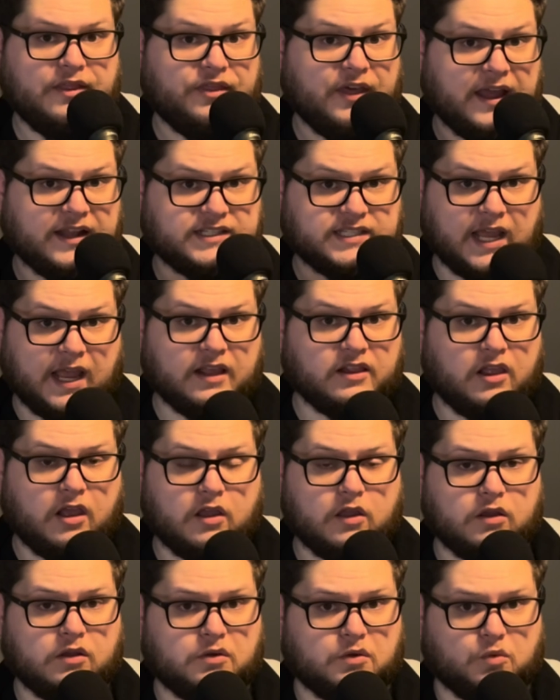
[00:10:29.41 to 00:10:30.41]
that Tai
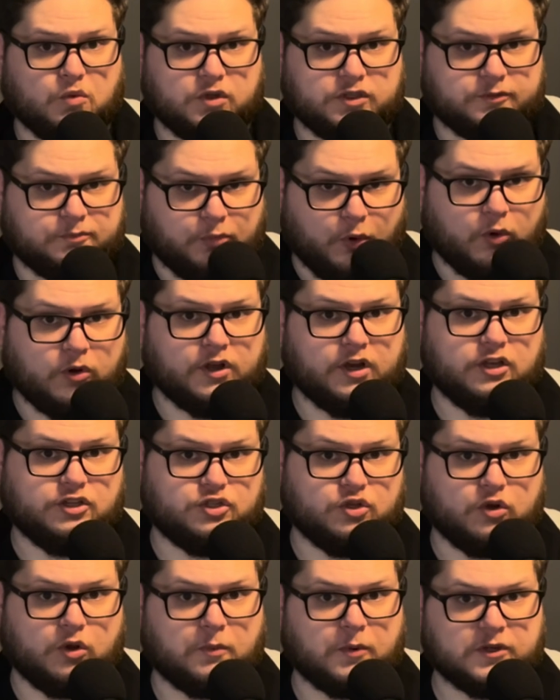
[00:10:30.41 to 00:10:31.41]
Lung was born in
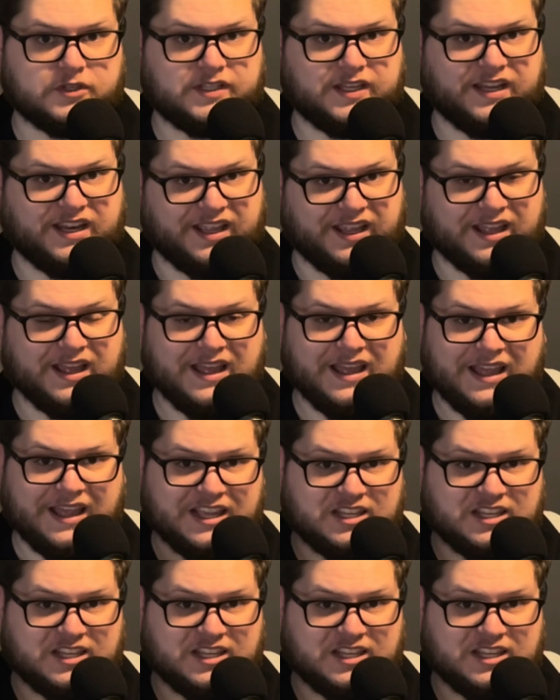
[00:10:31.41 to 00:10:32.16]
Juniper City.